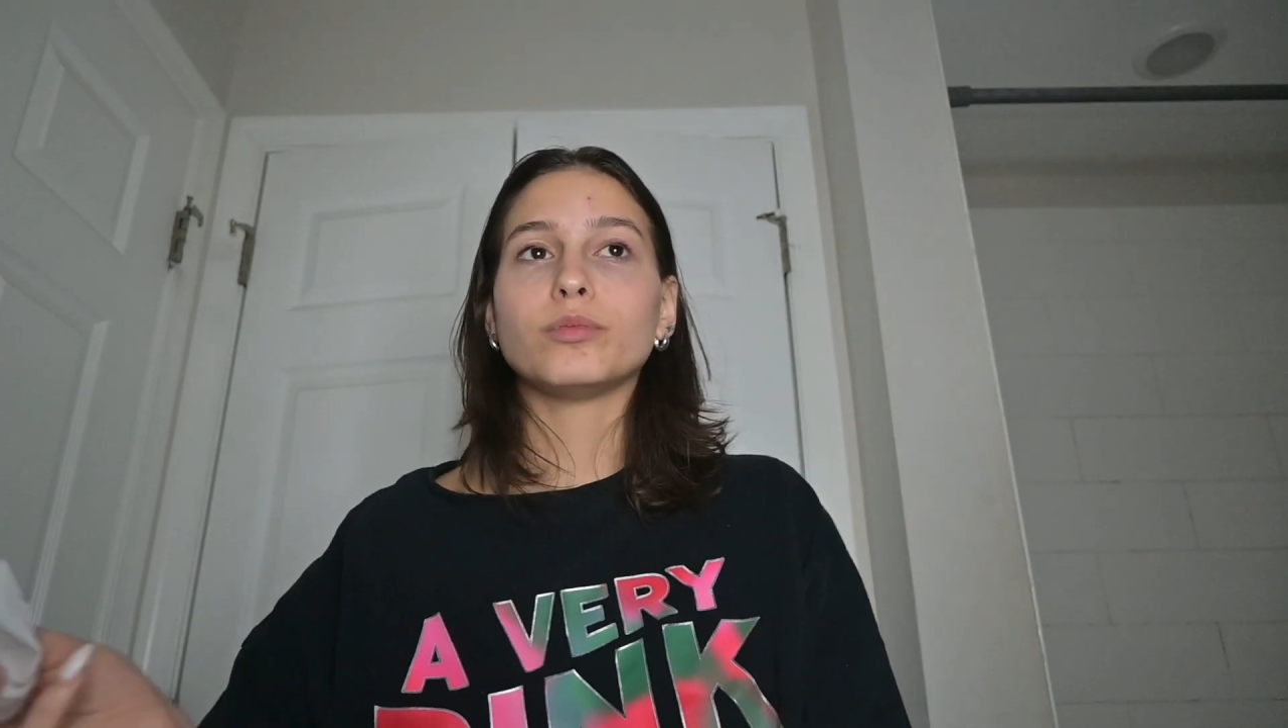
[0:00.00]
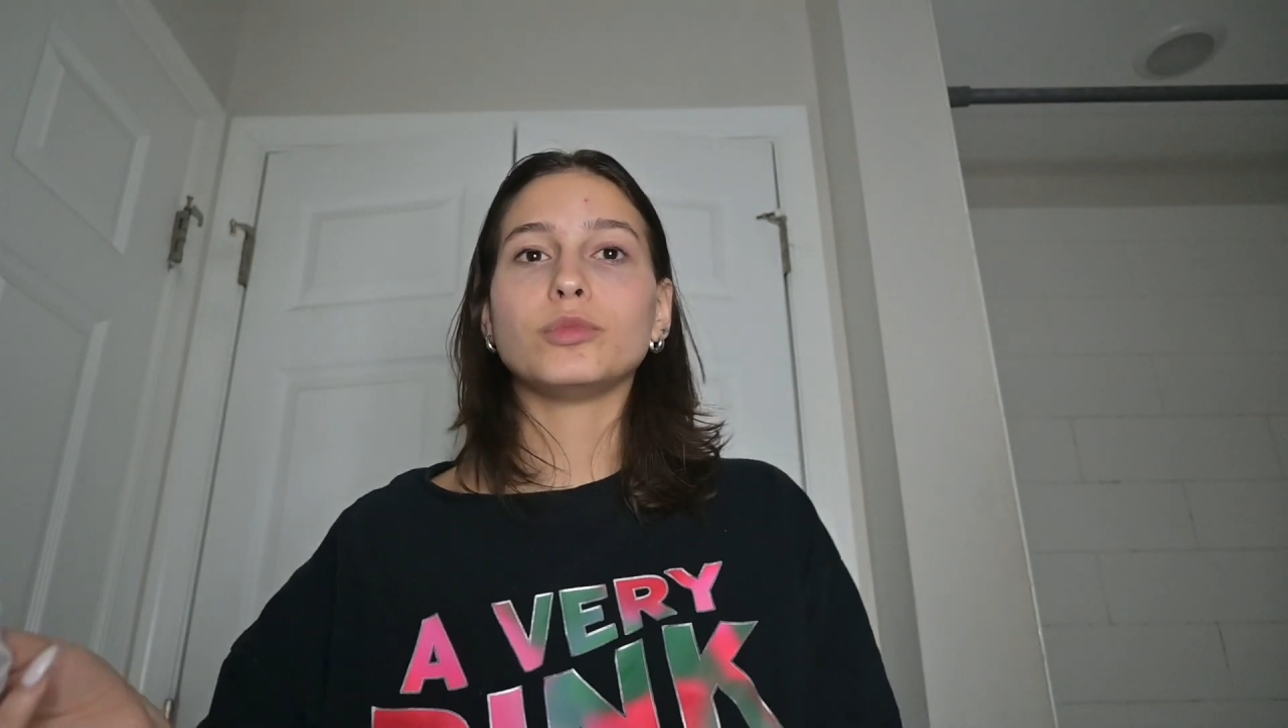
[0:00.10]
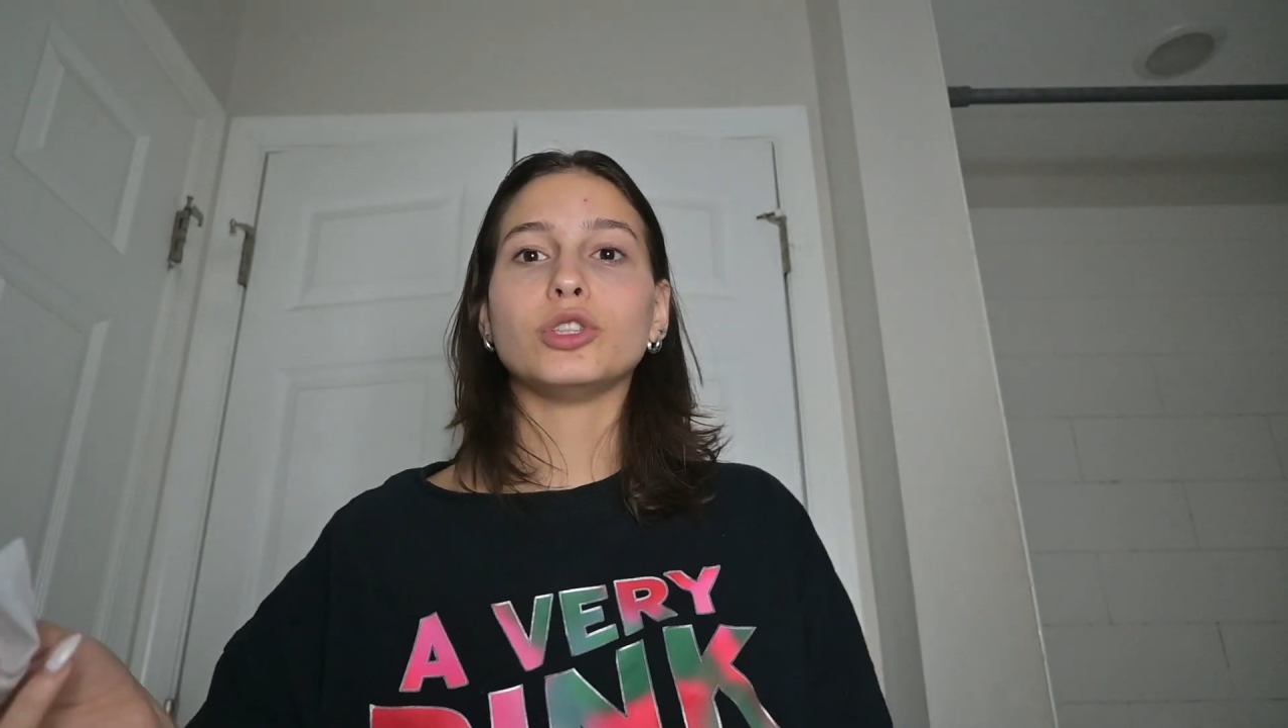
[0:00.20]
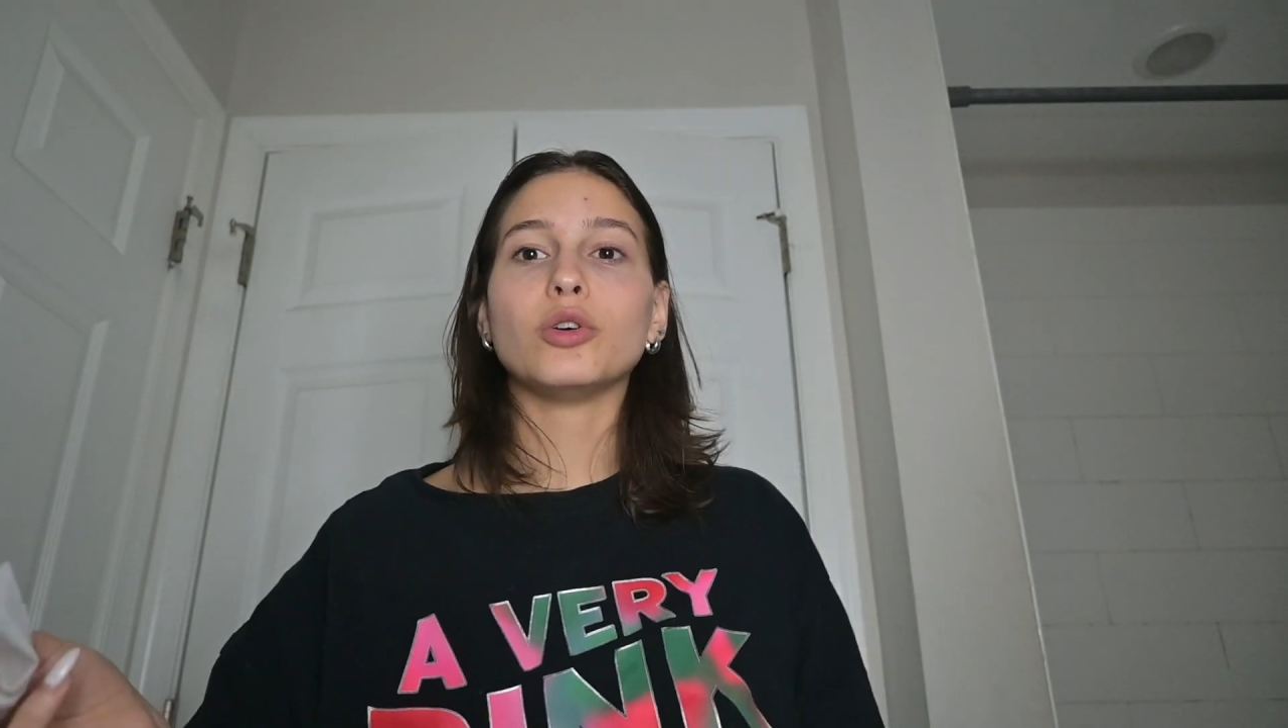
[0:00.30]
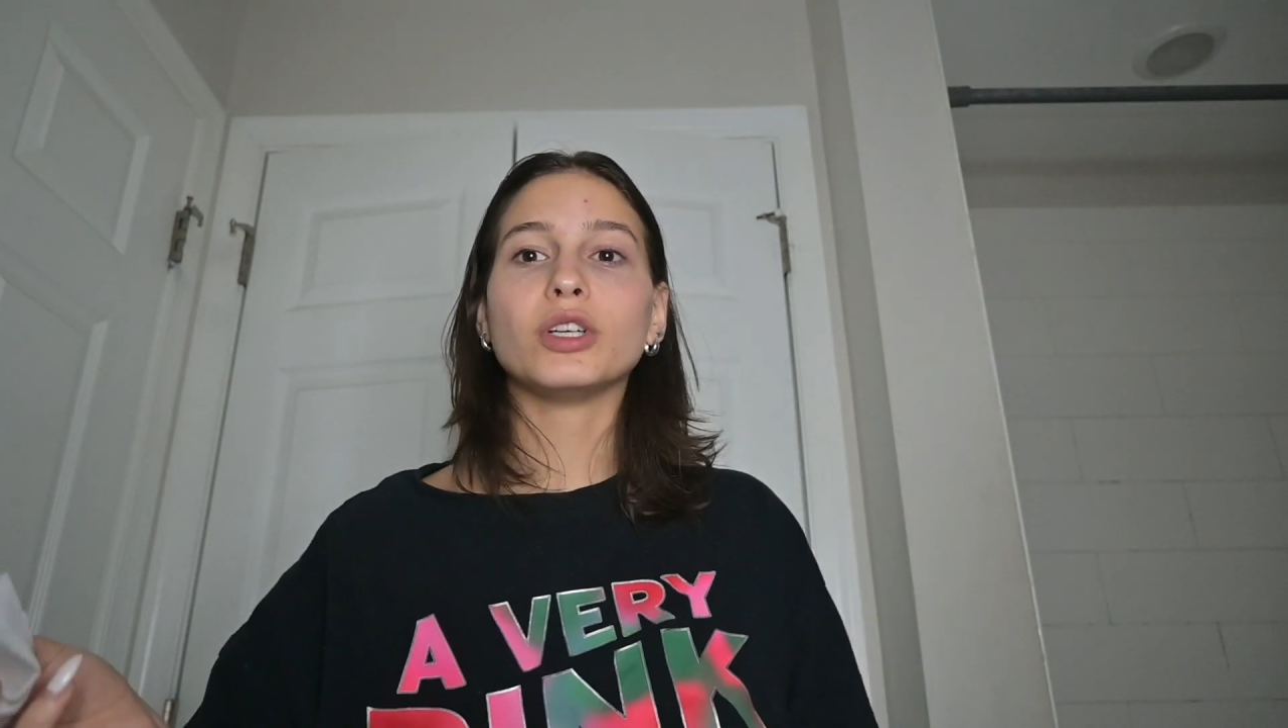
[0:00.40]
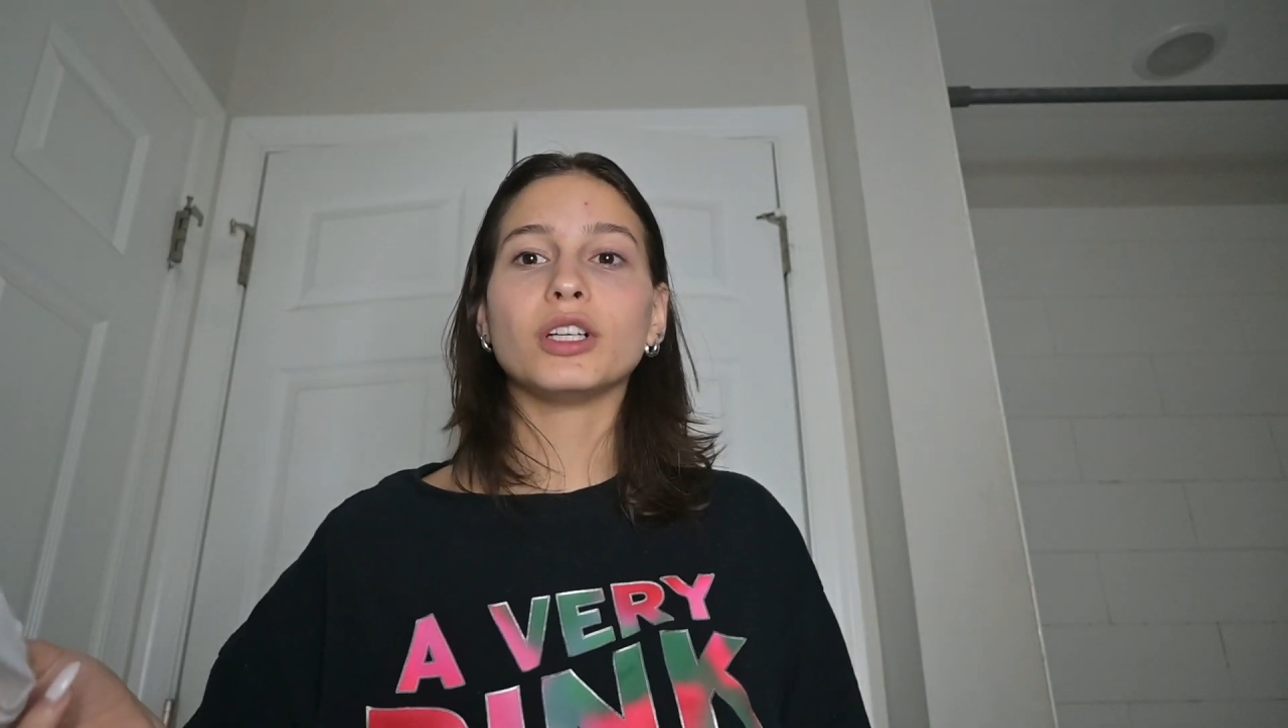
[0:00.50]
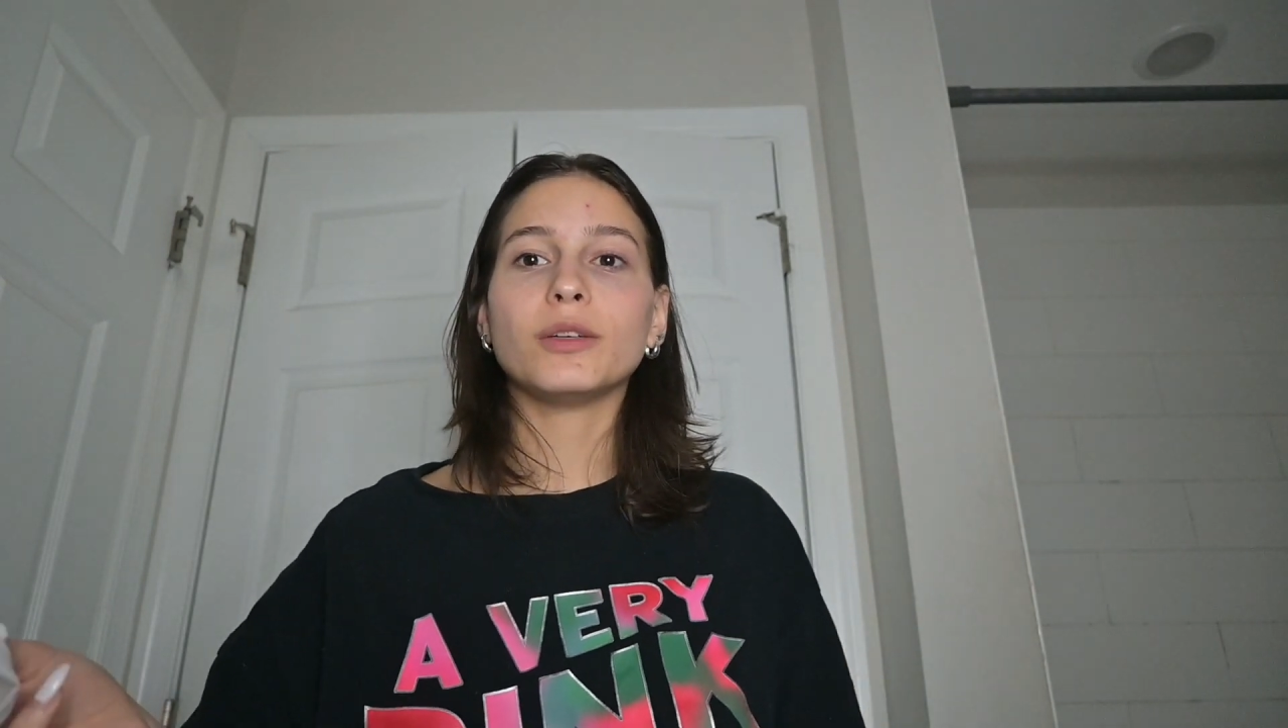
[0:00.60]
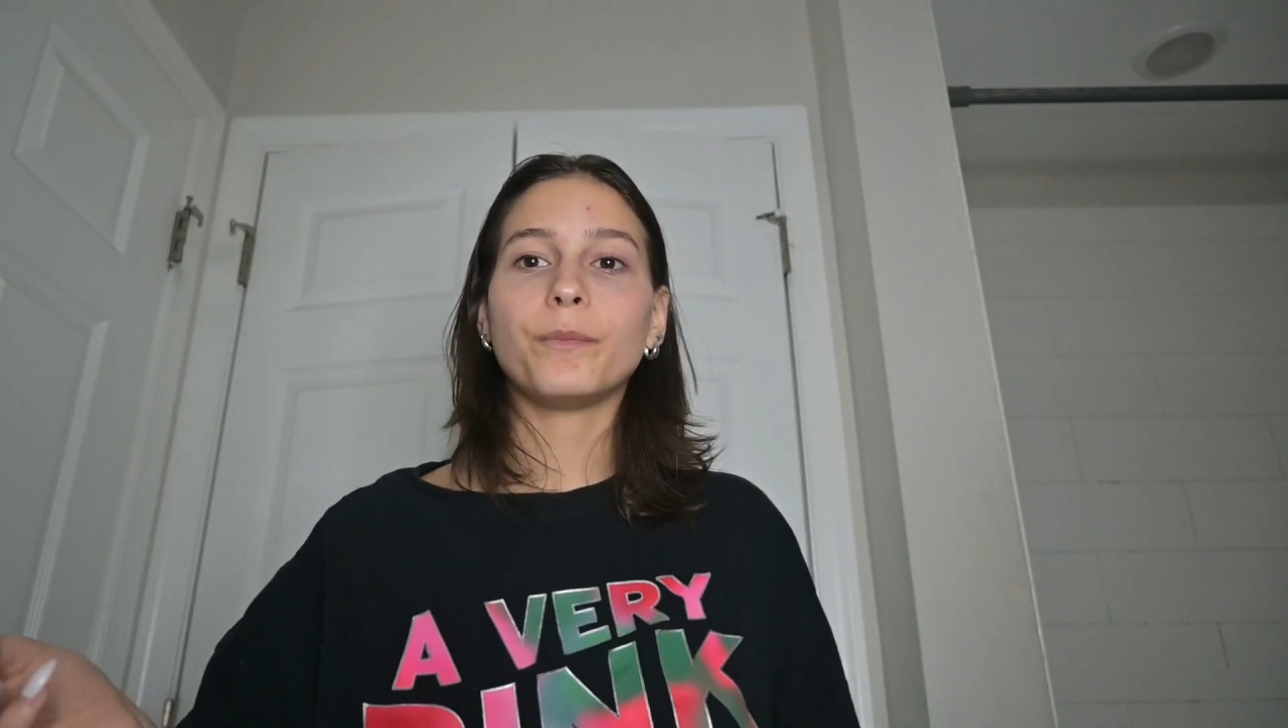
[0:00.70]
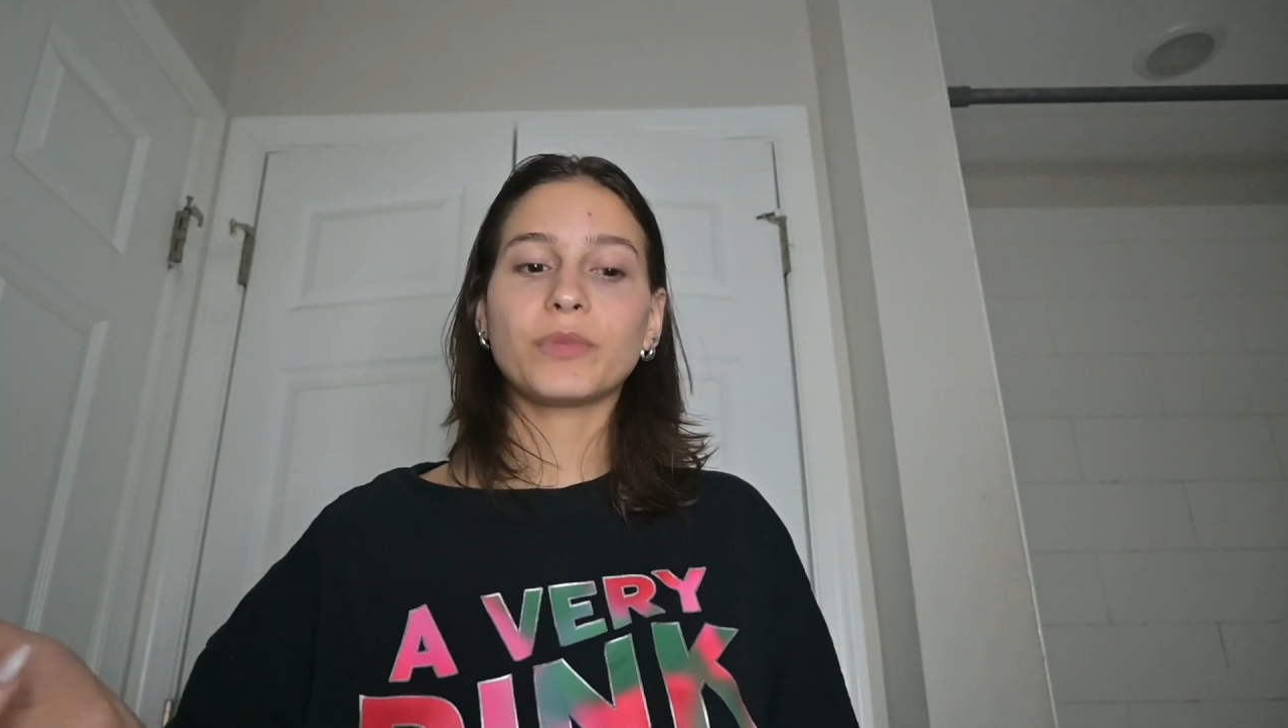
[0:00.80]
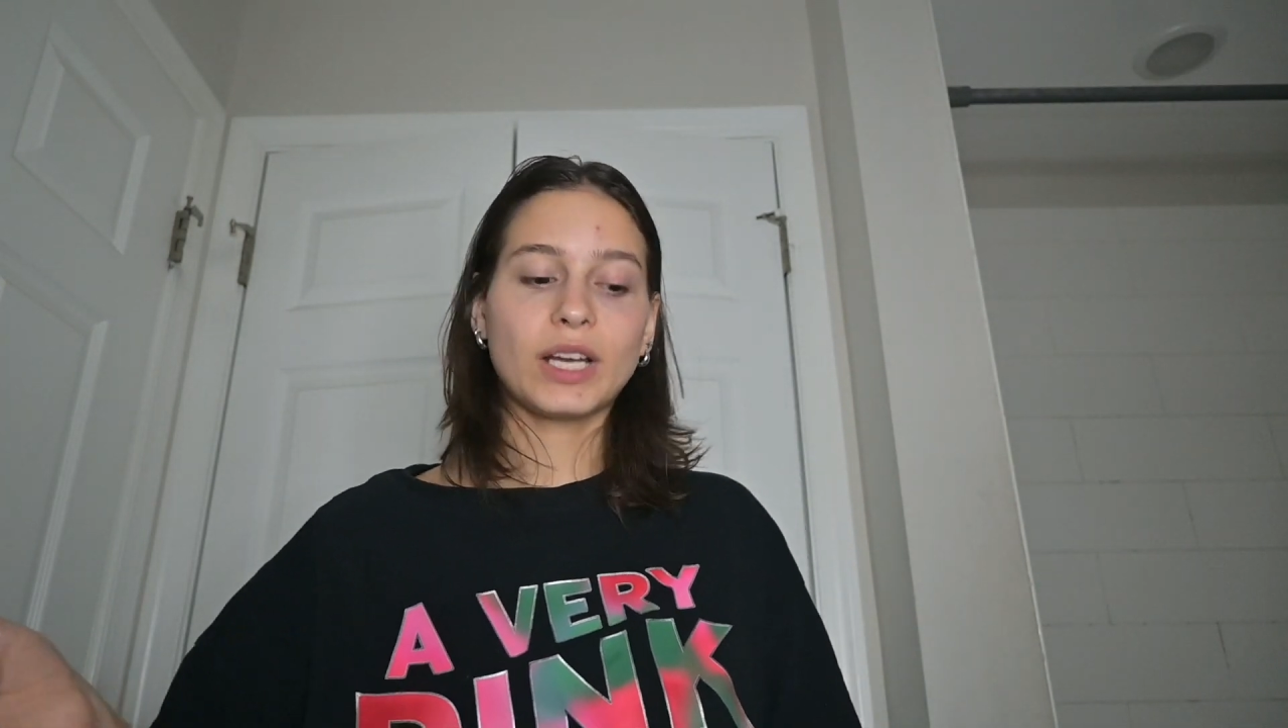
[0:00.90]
yogurt,